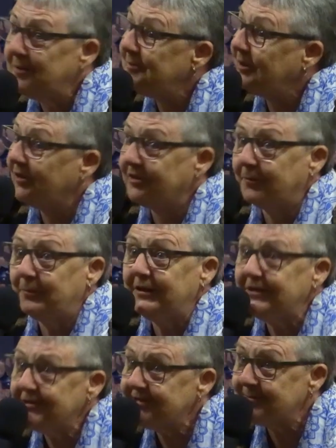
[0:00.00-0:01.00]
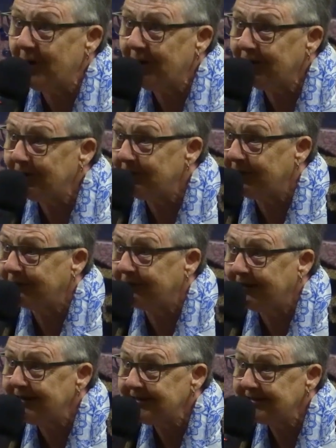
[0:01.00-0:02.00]
And I've got the biggest smile on my
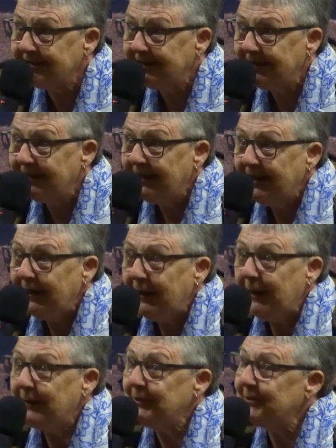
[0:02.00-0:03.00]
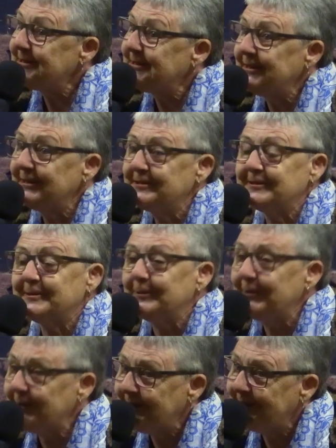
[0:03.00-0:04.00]
face. And I said,
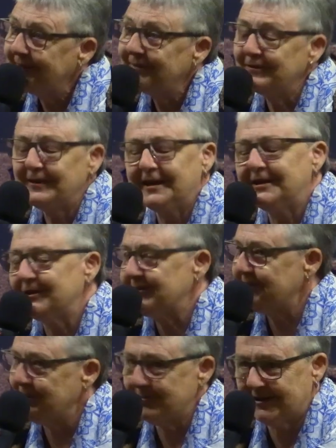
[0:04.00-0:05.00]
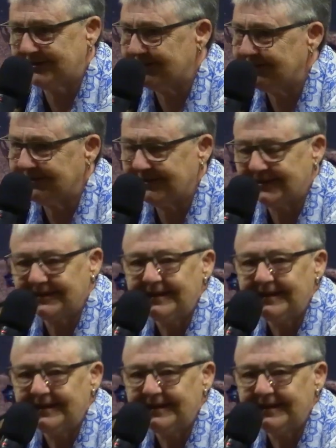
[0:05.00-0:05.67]
"Sir, thank you so much."